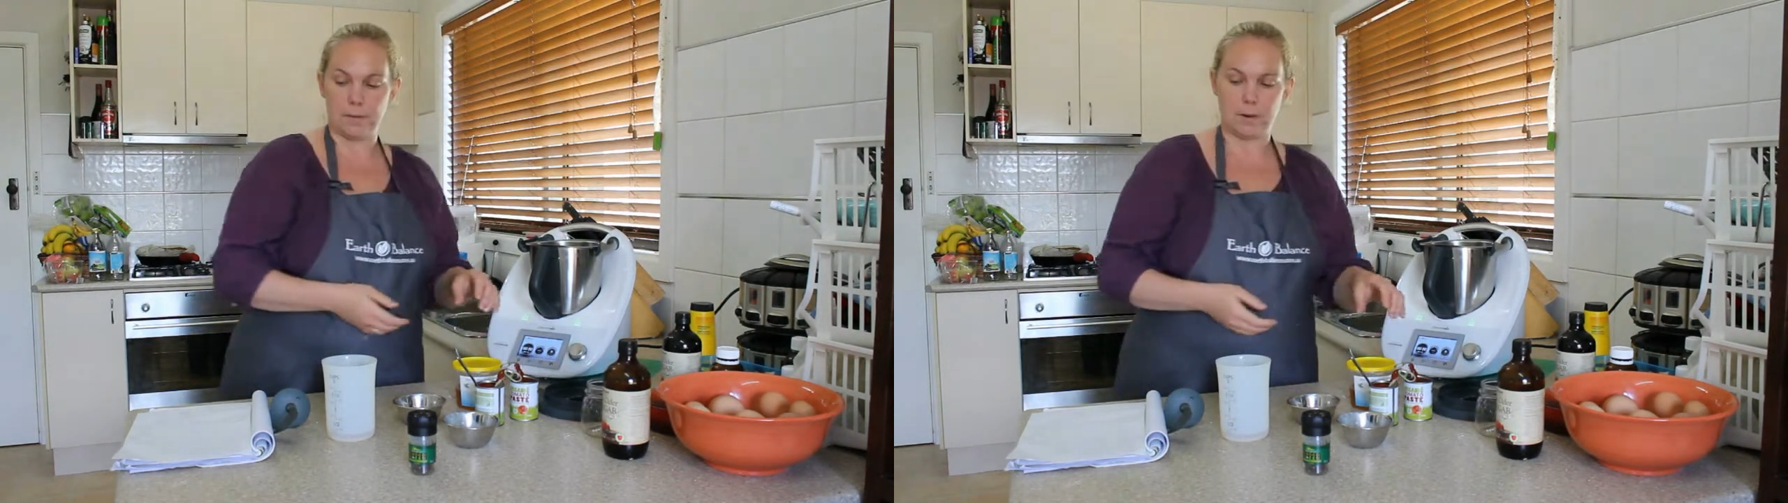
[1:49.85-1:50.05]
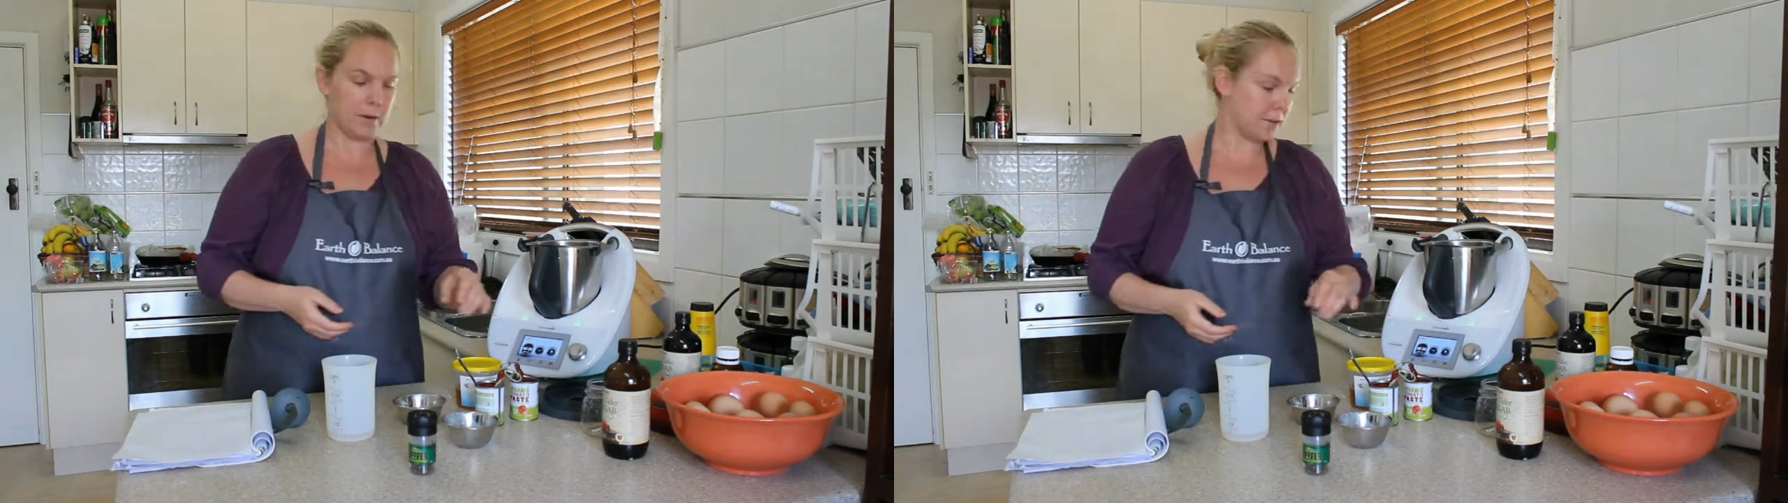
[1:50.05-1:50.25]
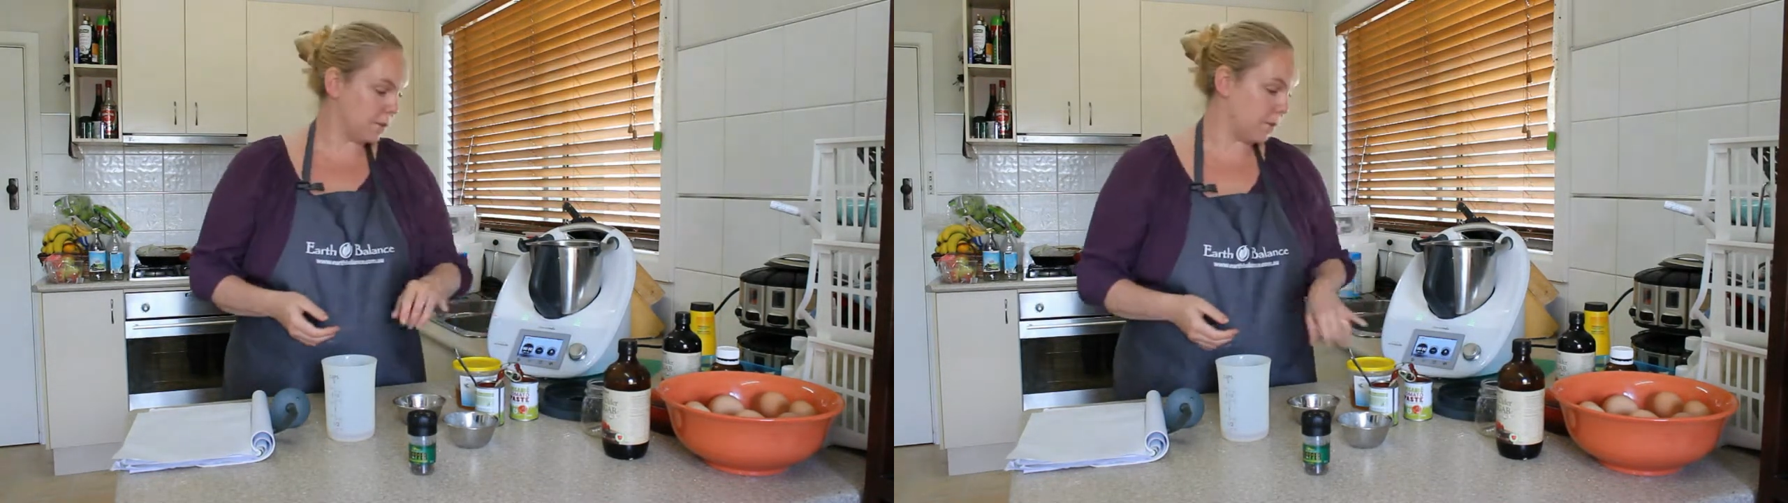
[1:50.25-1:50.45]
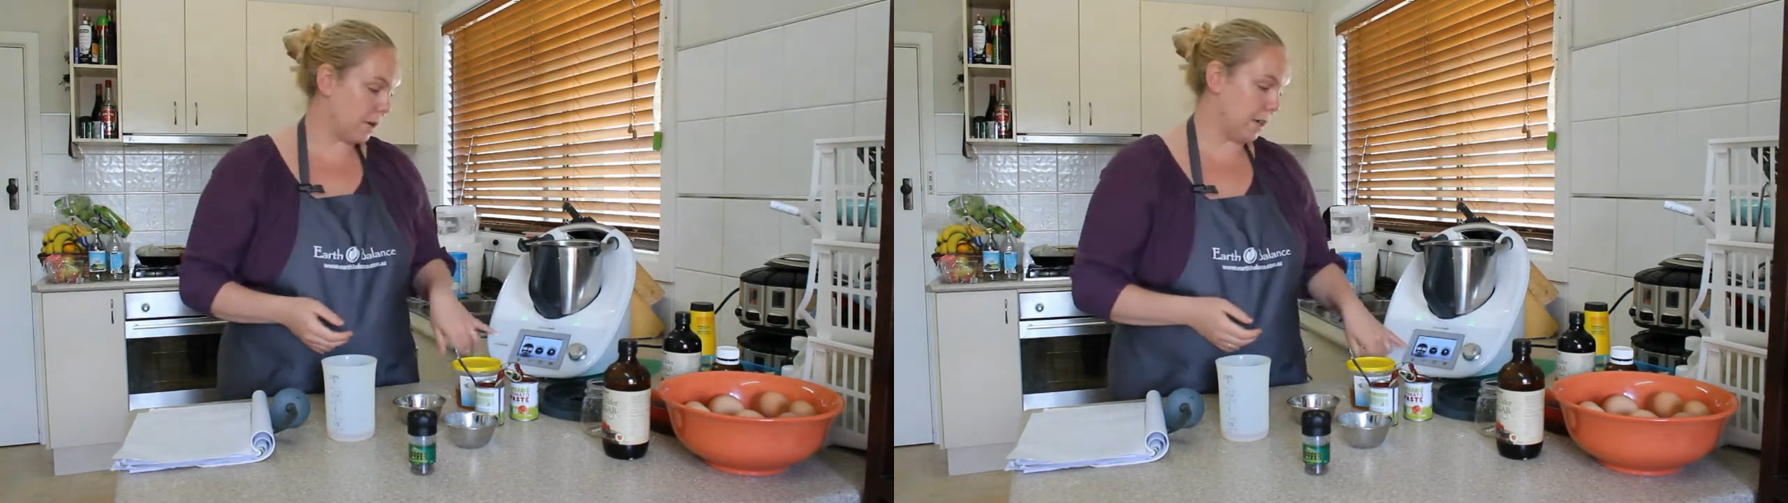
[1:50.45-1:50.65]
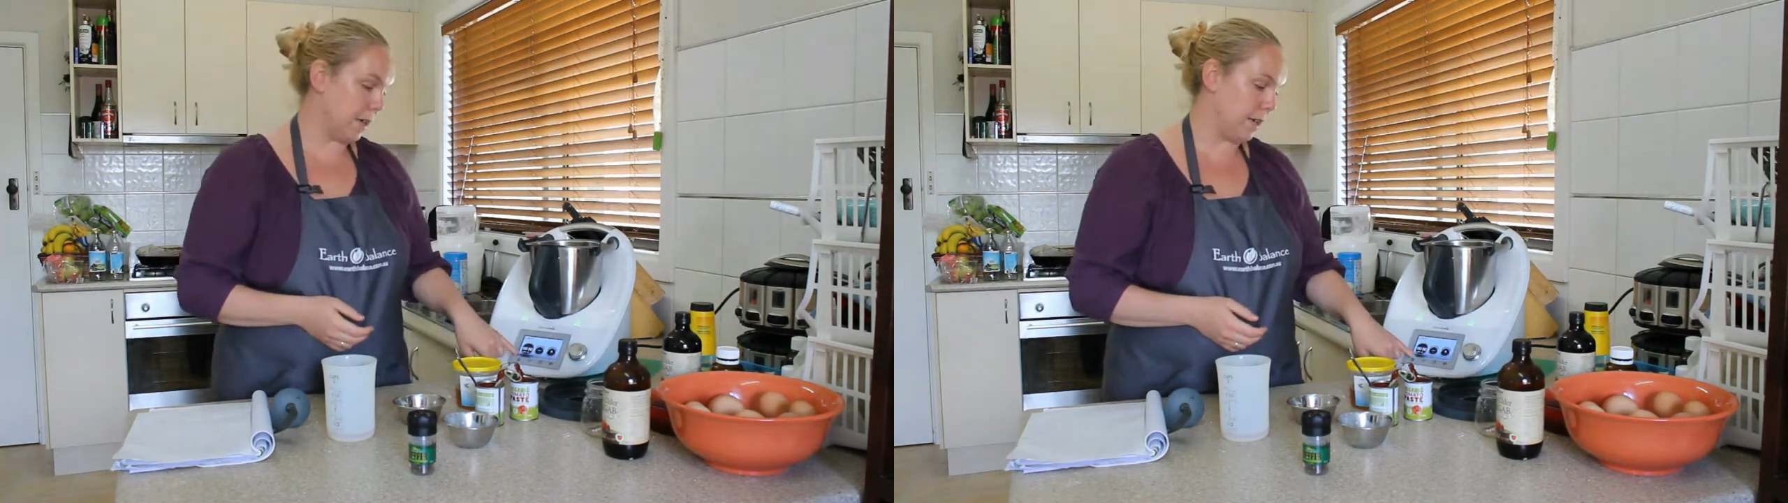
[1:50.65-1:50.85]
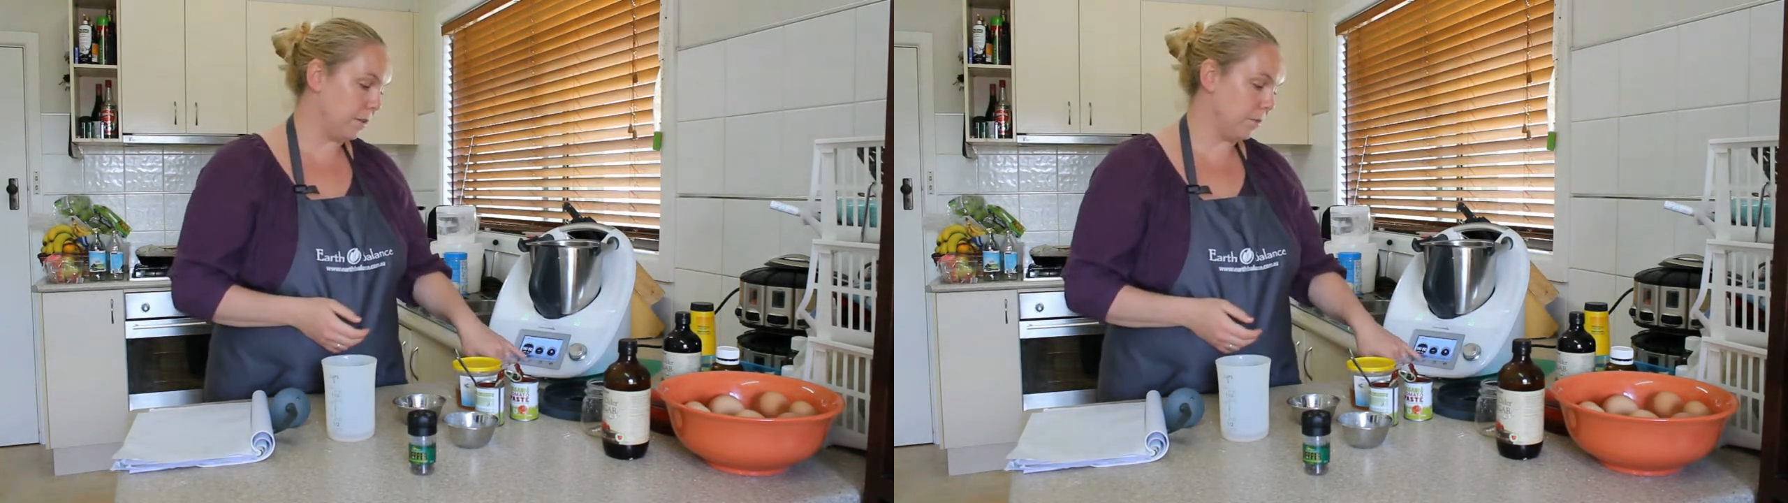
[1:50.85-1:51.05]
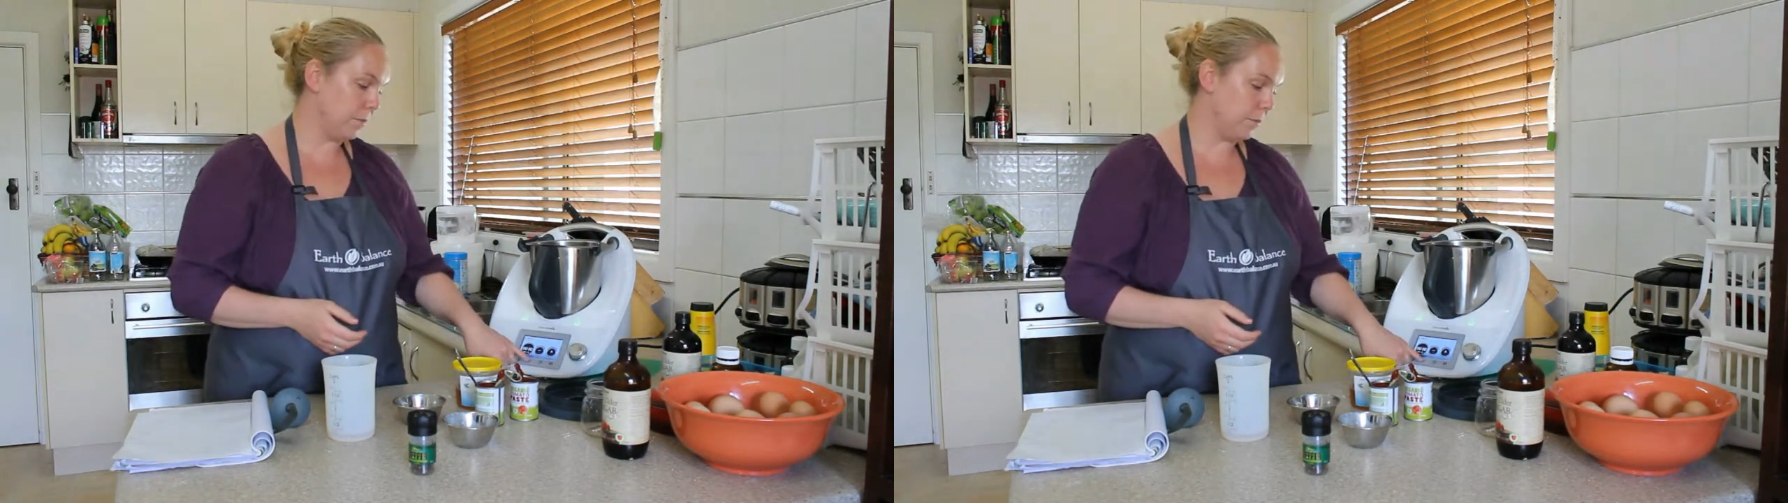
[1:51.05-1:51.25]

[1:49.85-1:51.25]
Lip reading: I'm going to weigh in